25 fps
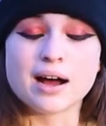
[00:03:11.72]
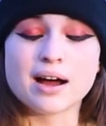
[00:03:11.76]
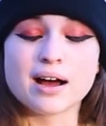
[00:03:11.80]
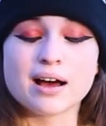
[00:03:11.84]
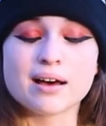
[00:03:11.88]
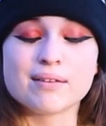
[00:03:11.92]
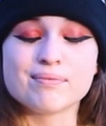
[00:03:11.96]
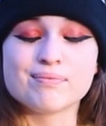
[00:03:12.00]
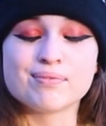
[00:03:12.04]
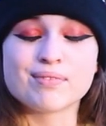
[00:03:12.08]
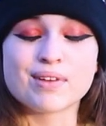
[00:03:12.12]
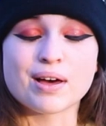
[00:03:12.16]

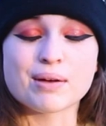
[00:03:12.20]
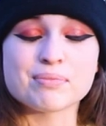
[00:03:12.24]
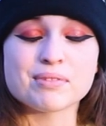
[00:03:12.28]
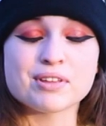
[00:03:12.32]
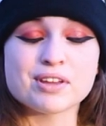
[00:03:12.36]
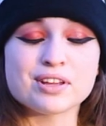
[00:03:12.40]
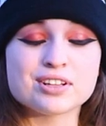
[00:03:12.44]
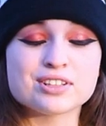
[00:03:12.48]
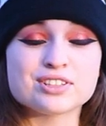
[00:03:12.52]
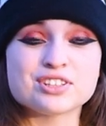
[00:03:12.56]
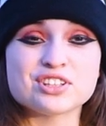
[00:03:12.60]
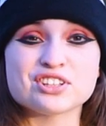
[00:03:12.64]
Um, I'm
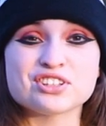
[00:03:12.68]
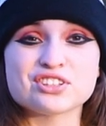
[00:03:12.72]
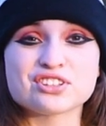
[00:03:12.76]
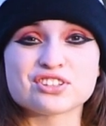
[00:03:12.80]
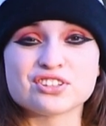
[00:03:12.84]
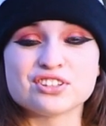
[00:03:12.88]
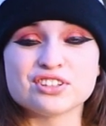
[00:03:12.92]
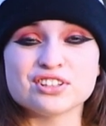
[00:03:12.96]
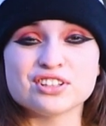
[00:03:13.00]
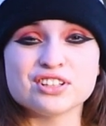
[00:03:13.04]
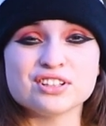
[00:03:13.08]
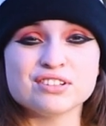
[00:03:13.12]
not a
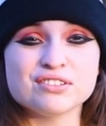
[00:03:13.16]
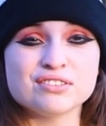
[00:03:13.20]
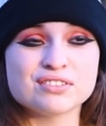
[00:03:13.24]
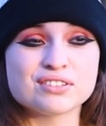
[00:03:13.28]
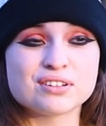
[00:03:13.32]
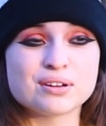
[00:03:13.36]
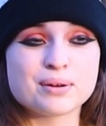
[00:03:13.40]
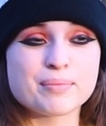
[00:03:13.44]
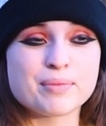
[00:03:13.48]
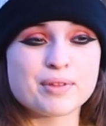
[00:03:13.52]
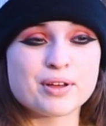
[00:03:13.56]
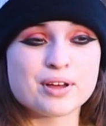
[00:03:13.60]
dictionary.
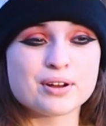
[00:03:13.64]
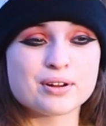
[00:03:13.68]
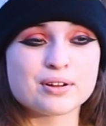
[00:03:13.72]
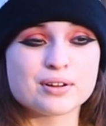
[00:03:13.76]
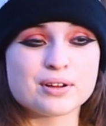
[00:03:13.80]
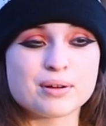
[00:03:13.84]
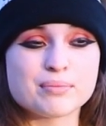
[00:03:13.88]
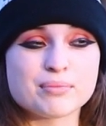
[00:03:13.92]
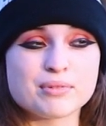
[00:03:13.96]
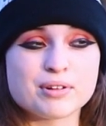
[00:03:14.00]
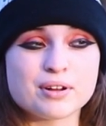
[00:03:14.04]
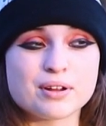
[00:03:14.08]
I'm not a,
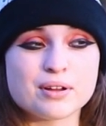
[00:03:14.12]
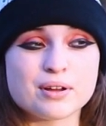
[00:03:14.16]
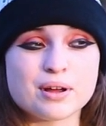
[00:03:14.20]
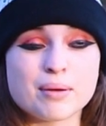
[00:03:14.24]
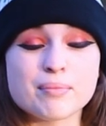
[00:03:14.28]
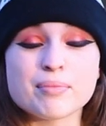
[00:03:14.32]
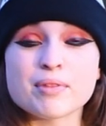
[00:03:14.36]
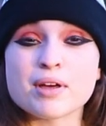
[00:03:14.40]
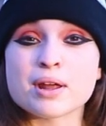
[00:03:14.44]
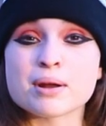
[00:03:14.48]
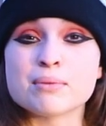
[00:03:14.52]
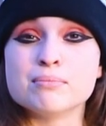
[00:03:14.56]
I'm, not a,
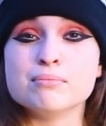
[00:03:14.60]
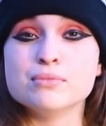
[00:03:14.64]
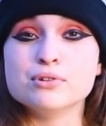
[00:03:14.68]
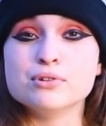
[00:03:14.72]
I'm not a